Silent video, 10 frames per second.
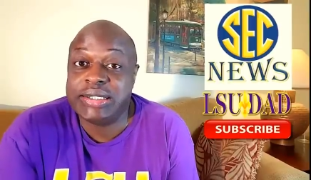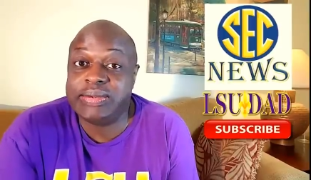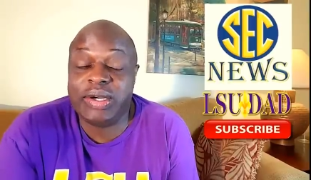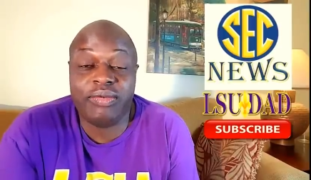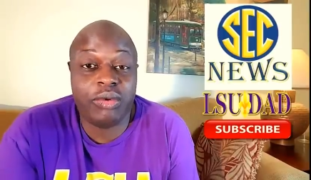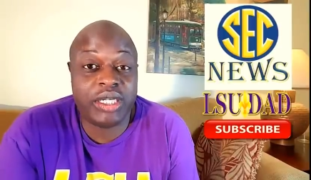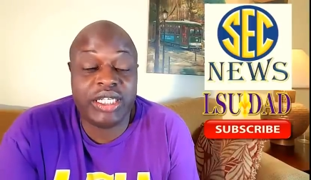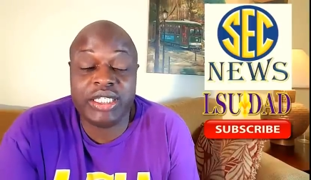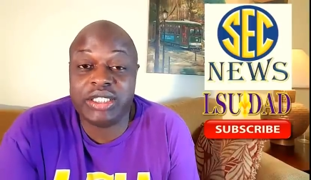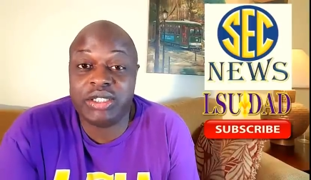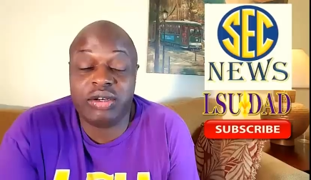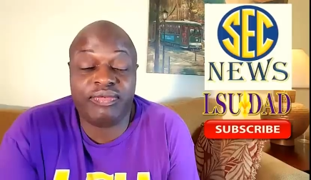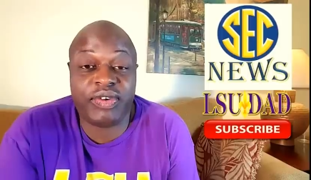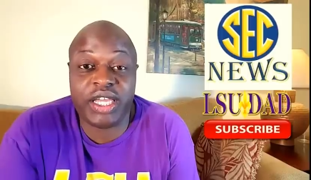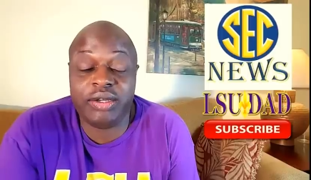you ever want to get into a
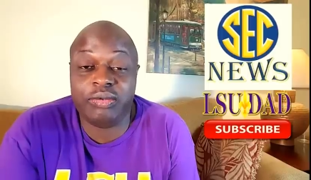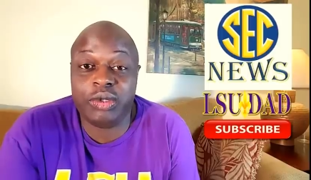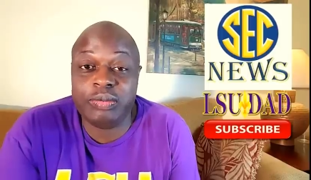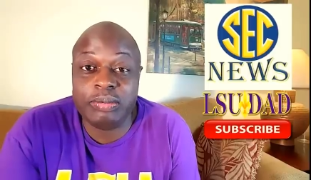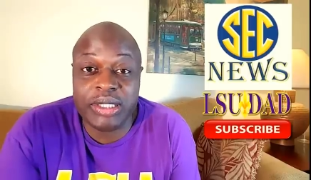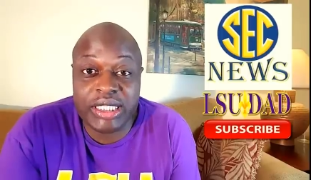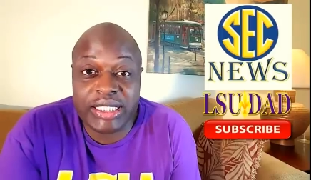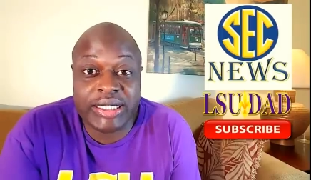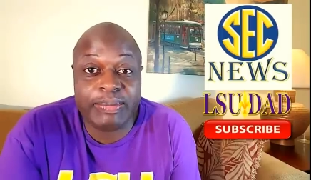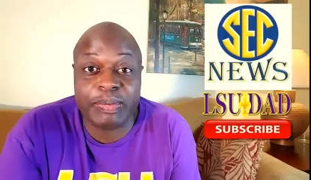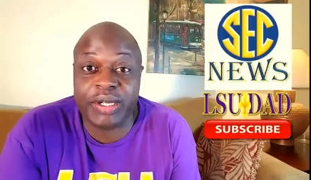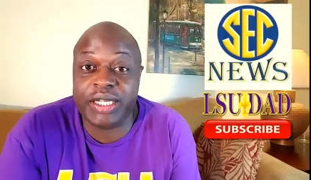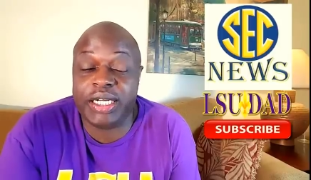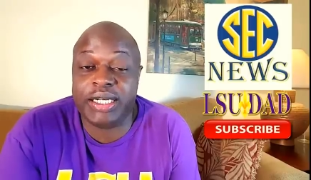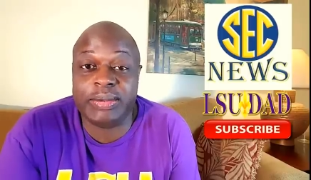fight with me?
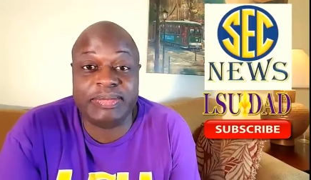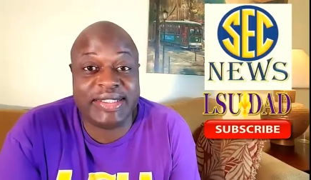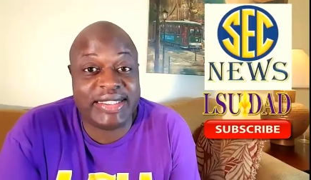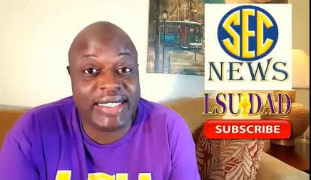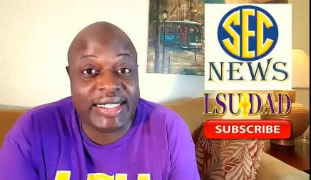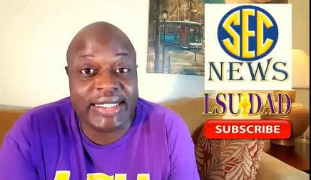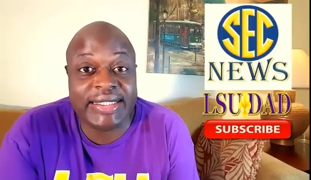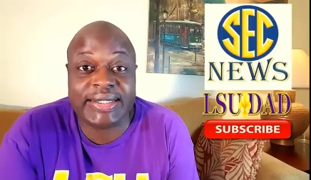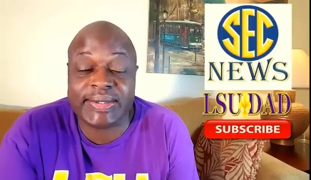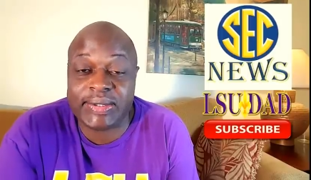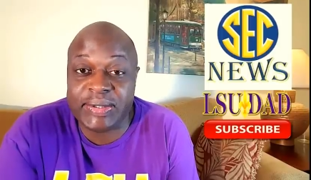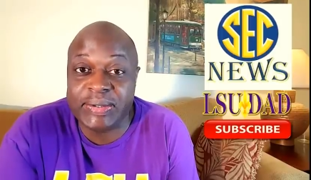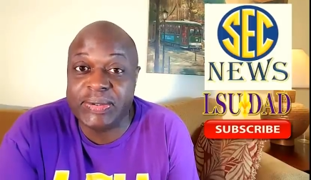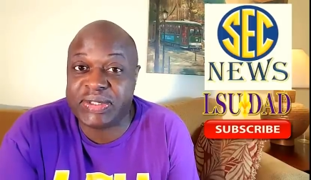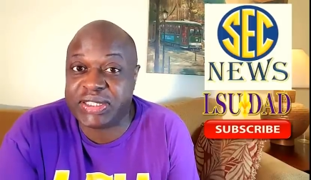Bring up these
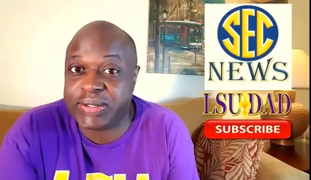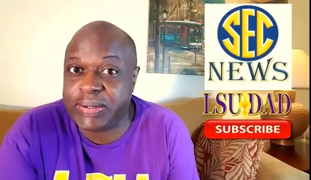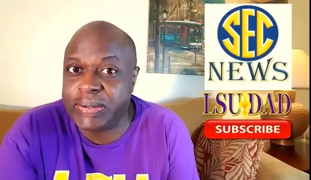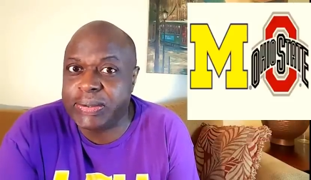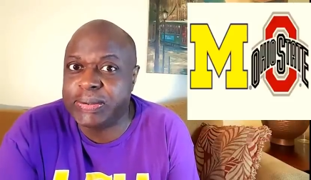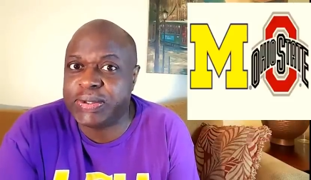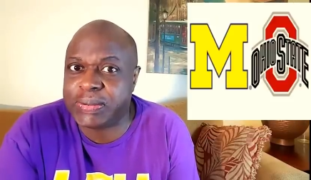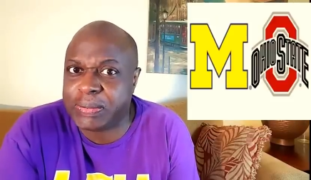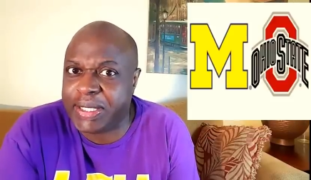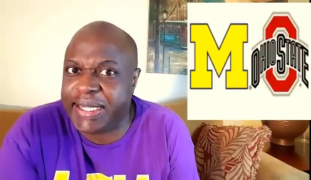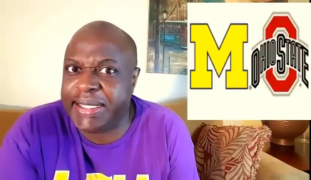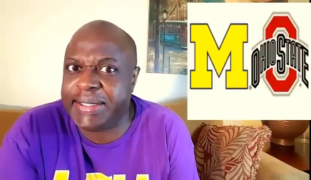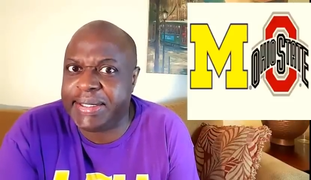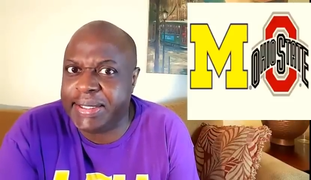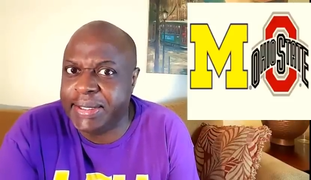two schools
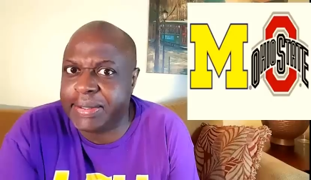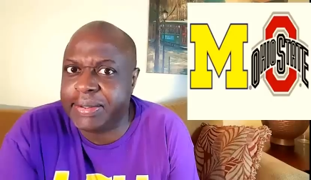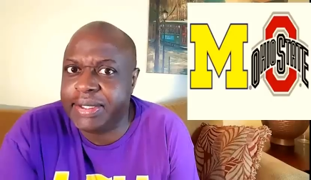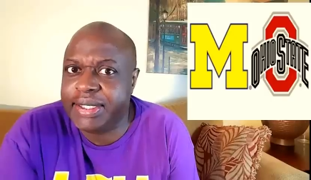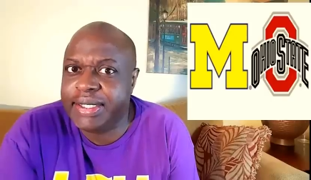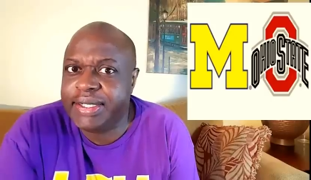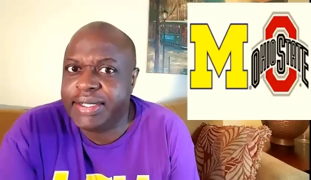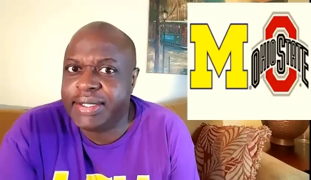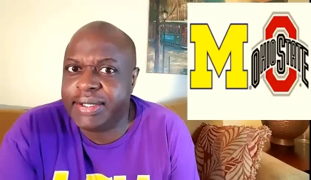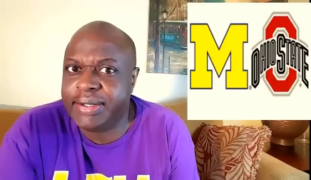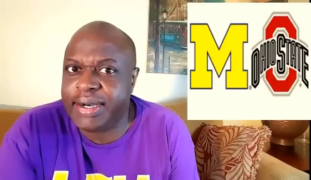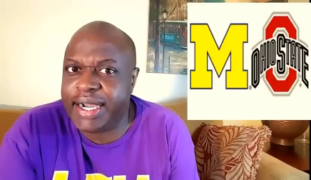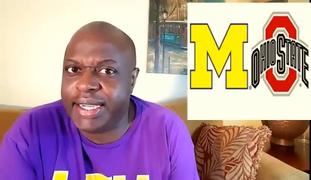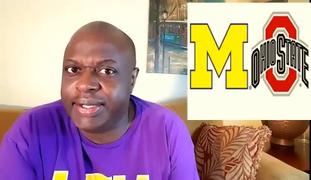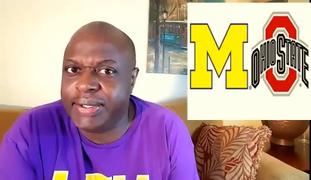right here,
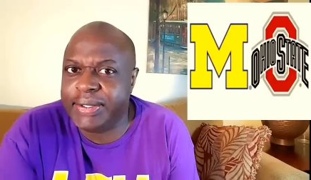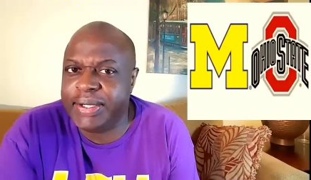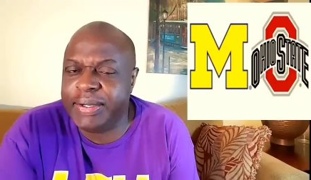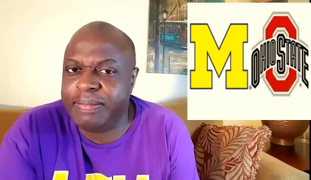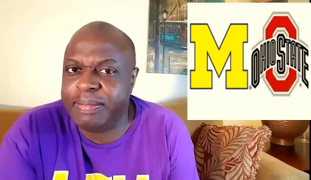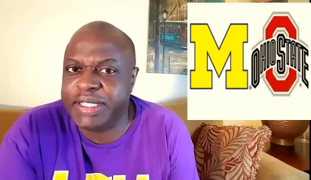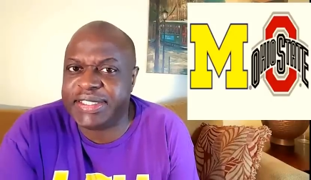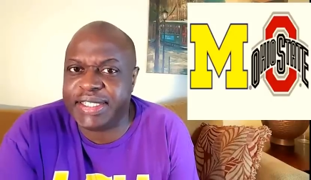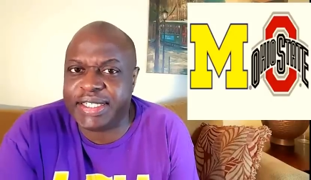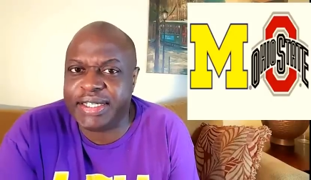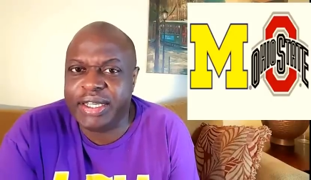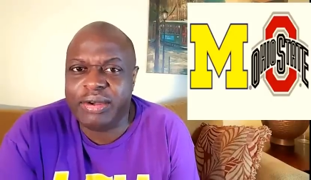Ohio and Michigan.